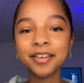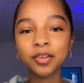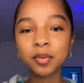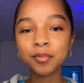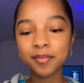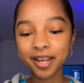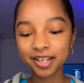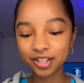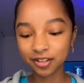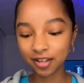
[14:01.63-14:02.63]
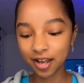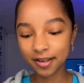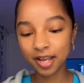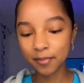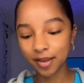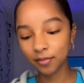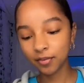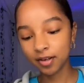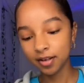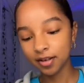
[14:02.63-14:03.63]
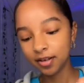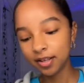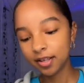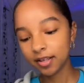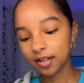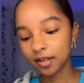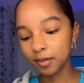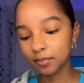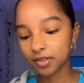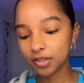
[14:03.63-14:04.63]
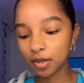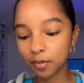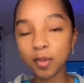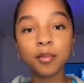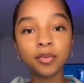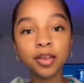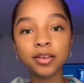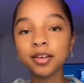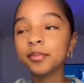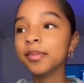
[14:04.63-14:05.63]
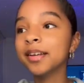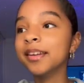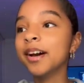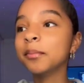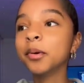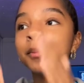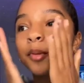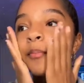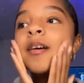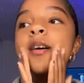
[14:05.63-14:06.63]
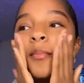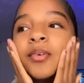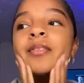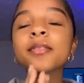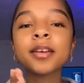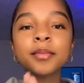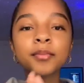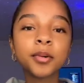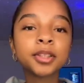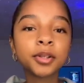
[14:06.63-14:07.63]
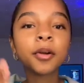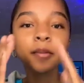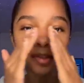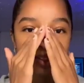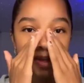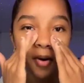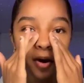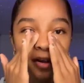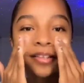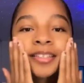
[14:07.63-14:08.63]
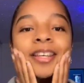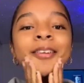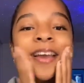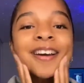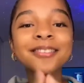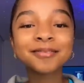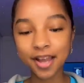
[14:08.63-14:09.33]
If you remember back in July, I made one to go with my brother, but now I'm going with my boyfriend, but we're still going with the same aunt, so yeah.